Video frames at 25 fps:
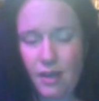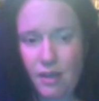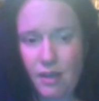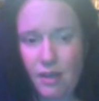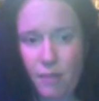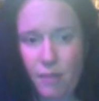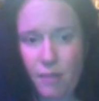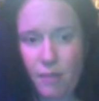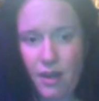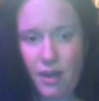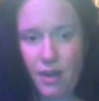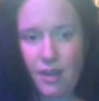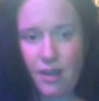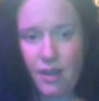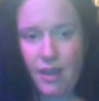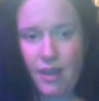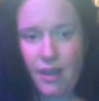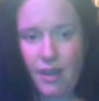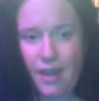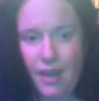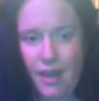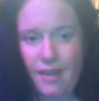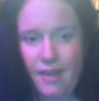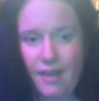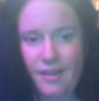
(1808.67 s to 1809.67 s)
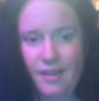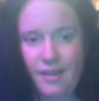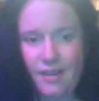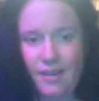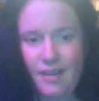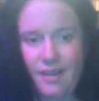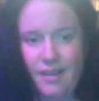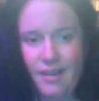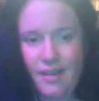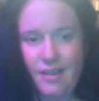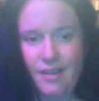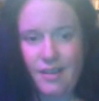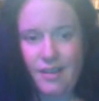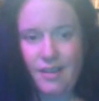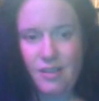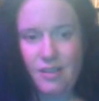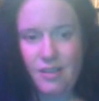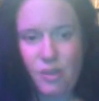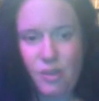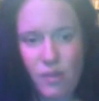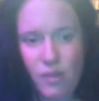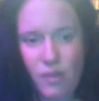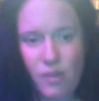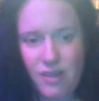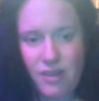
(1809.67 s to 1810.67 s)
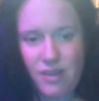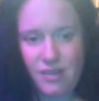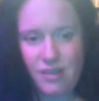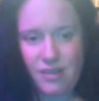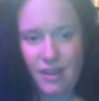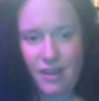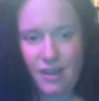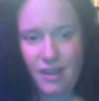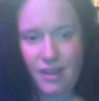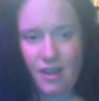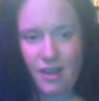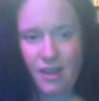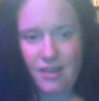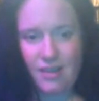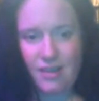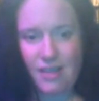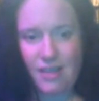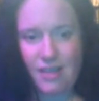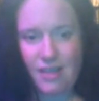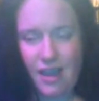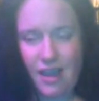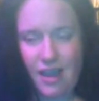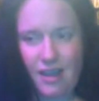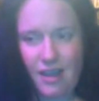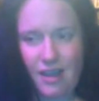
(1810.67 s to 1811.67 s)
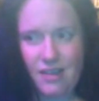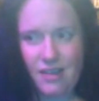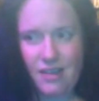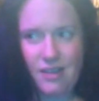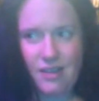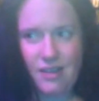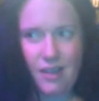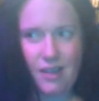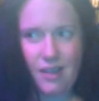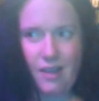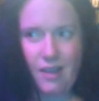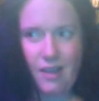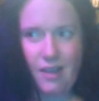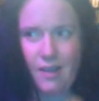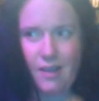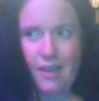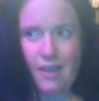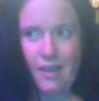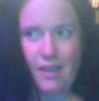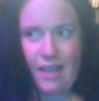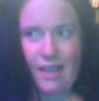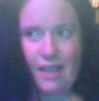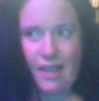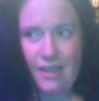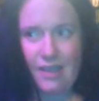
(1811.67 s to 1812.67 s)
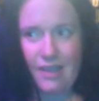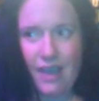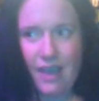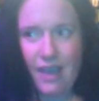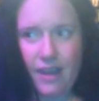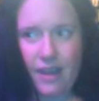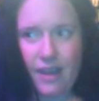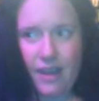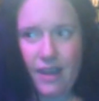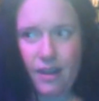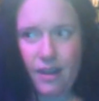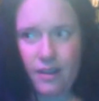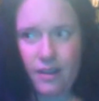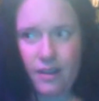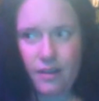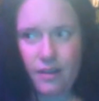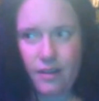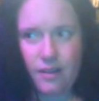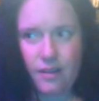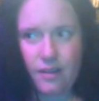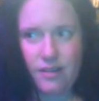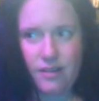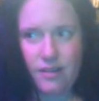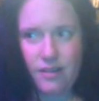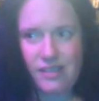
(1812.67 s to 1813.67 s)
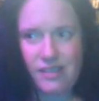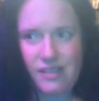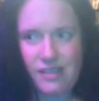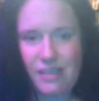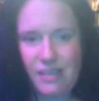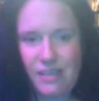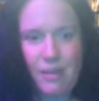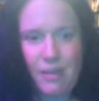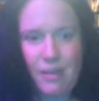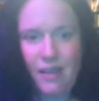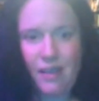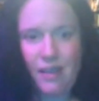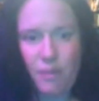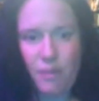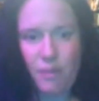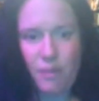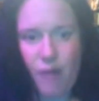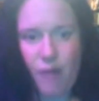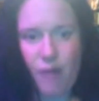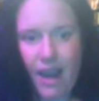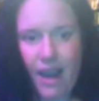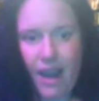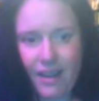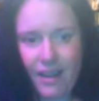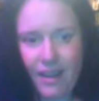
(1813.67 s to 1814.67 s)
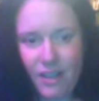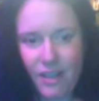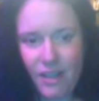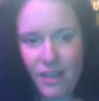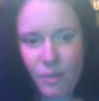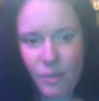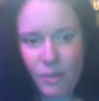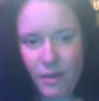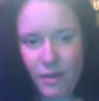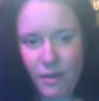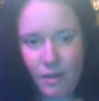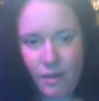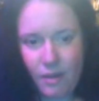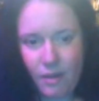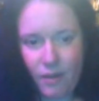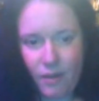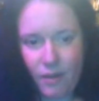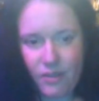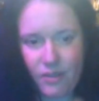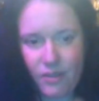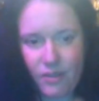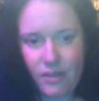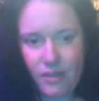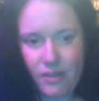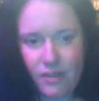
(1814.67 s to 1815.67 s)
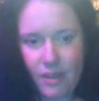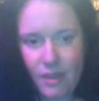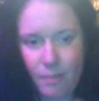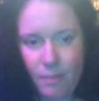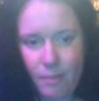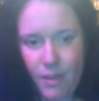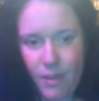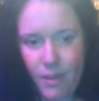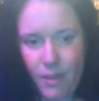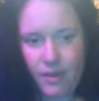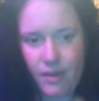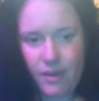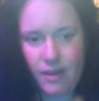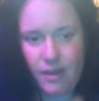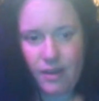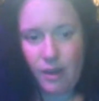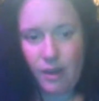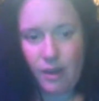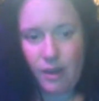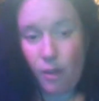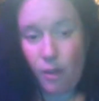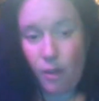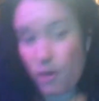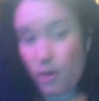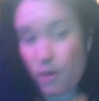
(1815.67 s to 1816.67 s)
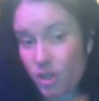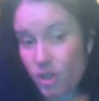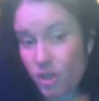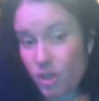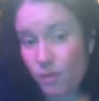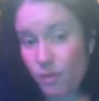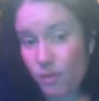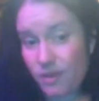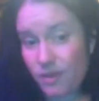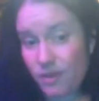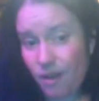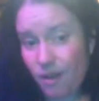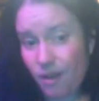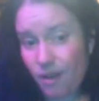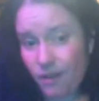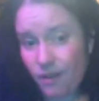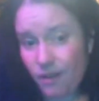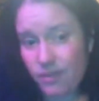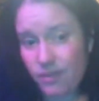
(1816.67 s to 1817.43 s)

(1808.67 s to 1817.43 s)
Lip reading: Anybody can do these things and get seemingly miraculous results. But, they're just results